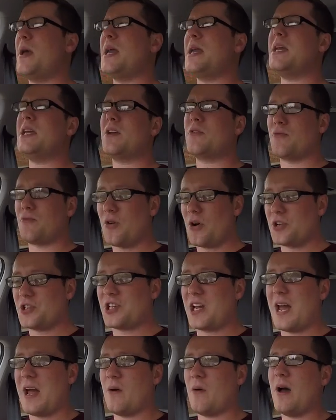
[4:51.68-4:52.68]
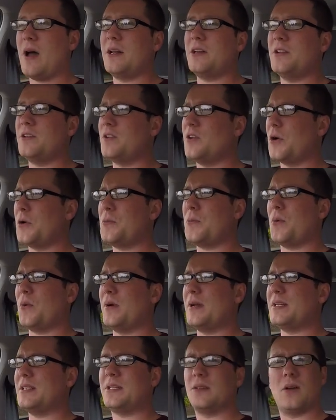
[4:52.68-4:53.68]
peak rush hour and at no
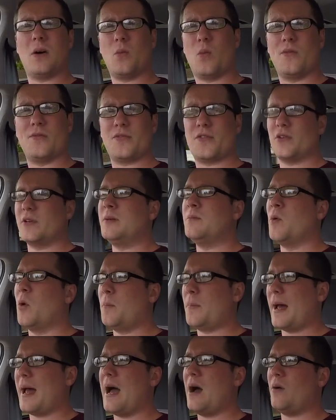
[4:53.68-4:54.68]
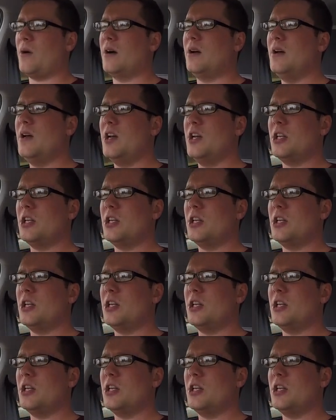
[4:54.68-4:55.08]
point did i want for any more power